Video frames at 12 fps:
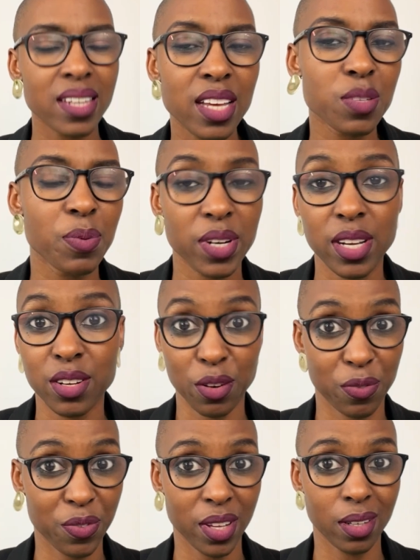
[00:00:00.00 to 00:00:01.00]
an expert in your
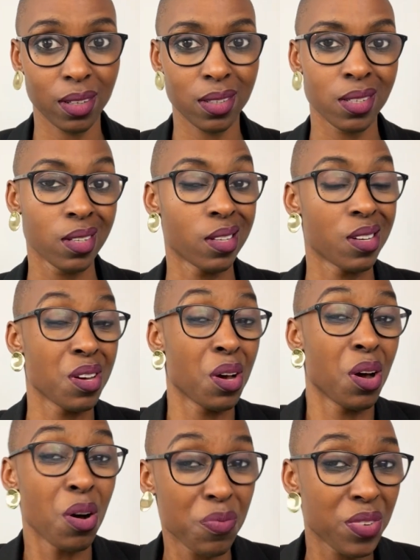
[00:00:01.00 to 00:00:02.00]
field,
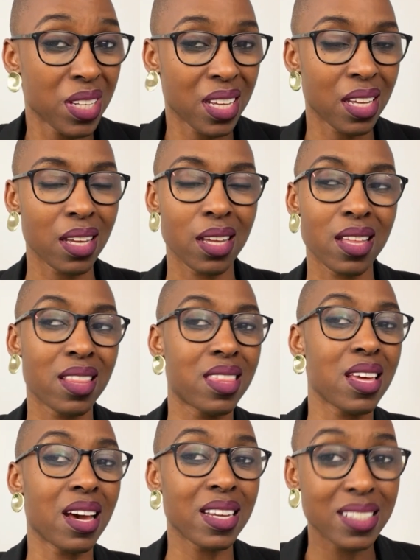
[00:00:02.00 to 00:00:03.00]
hopefully
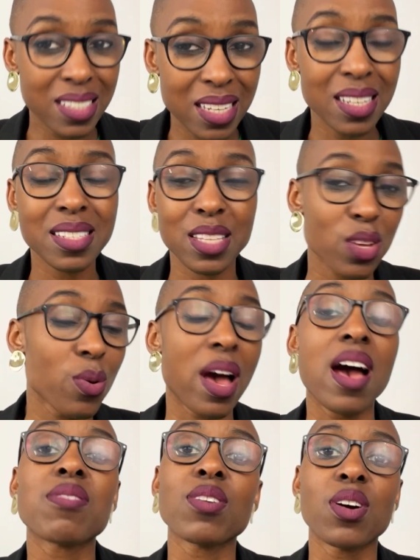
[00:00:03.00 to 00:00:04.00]
the ideas that you
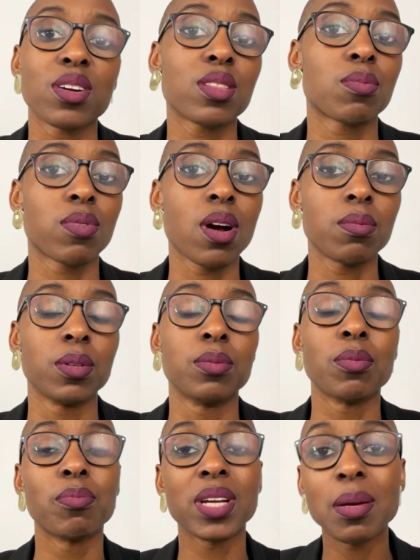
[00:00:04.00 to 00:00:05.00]
have aren't the problem,
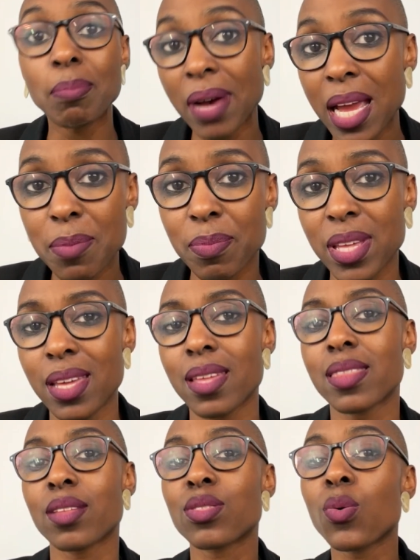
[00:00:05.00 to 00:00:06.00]
but it might be
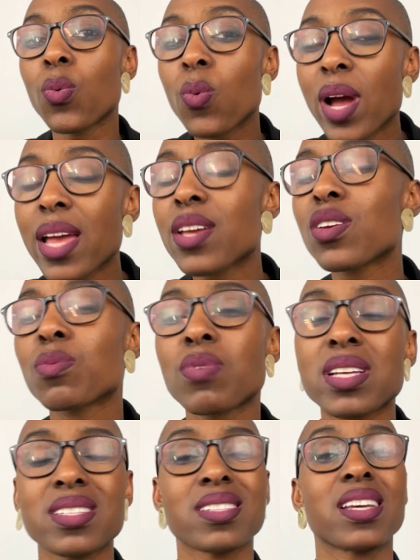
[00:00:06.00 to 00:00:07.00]
that the way your
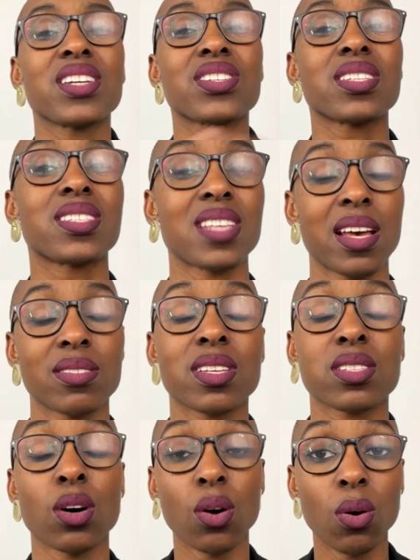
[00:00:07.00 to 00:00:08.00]
presentation sounds
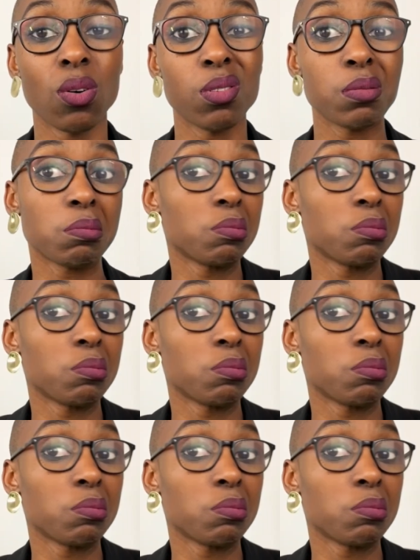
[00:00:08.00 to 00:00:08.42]
as a whole